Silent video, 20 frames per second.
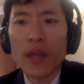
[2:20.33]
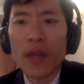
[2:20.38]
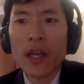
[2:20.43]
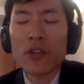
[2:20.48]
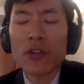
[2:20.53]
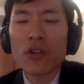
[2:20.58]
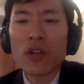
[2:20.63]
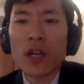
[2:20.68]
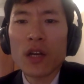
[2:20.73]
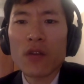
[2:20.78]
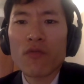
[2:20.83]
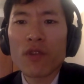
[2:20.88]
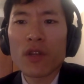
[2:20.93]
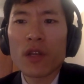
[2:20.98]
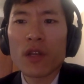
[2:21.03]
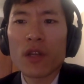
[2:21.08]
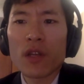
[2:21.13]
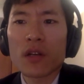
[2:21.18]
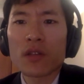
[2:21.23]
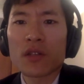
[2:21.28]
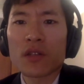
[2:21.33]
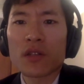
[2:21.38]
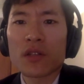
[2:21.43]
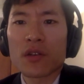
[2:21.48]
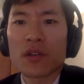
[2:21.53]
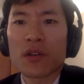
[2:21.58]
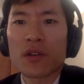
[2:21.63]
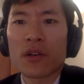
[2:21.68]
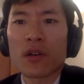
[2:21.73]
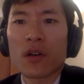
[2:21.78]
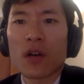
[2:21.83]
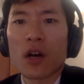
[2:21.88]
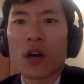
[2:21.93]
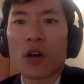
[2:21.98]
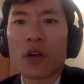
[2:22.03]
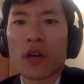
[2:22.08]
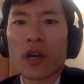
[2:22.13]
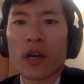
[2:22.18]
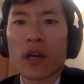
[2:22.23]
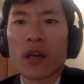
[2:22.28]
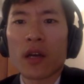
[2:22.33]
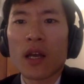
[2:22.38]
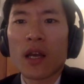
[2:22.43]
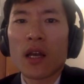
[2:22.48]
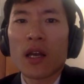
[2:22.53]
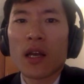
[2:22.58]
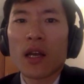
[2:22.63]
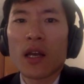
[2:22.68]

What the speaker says: Then you got to really consider, okay,